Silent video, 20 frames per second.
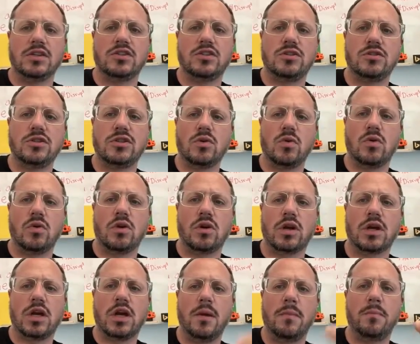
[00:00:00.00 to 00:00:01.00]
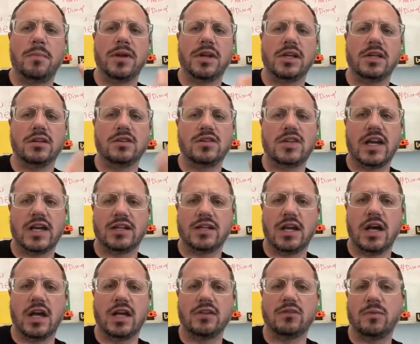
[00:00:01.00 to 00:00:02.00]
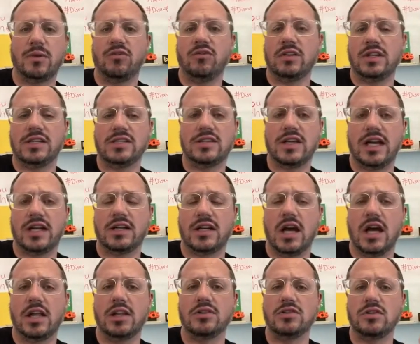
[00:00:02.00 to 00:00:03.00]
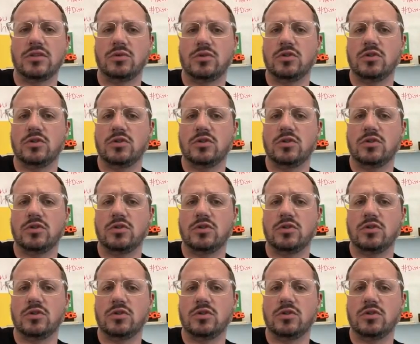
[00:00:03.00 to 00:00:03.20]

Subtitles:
to your company, your especially in technology,